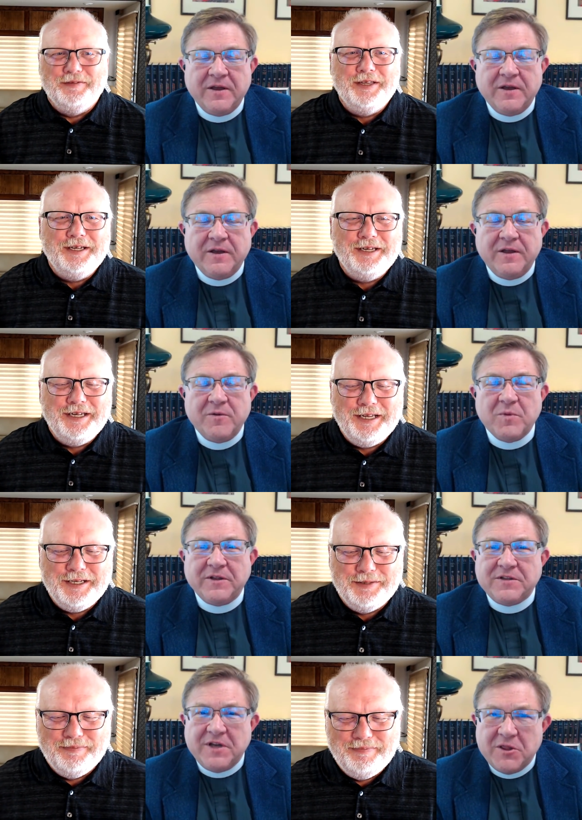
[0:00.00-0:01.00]
Speaker 1: It, it but
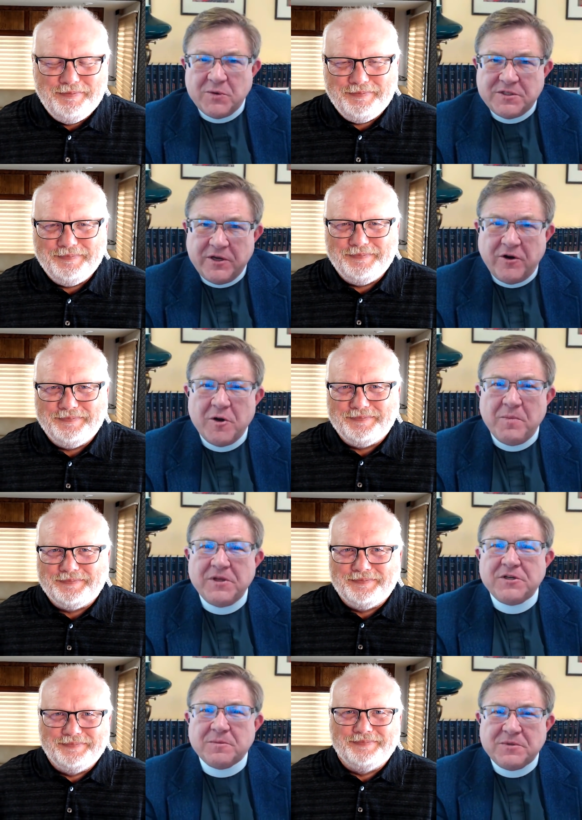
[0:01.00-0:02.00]
is, in other words, there are
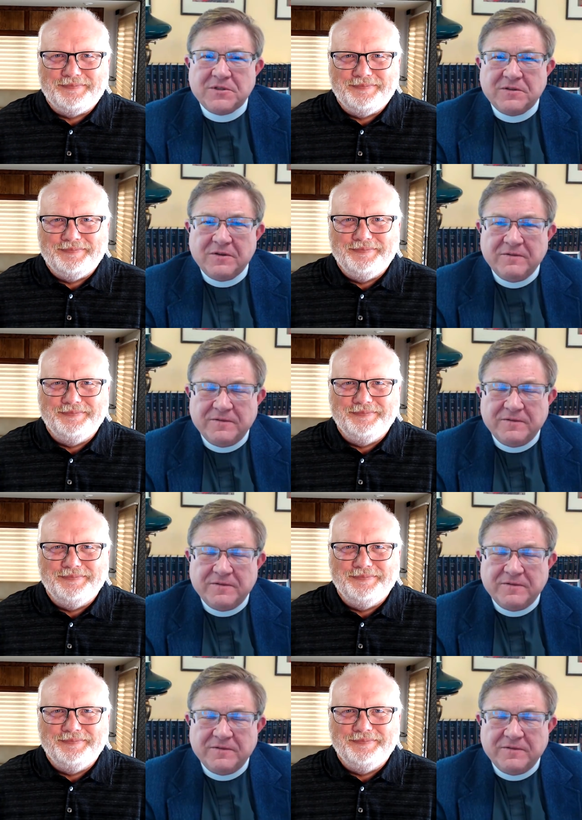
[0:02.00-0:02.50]
bishops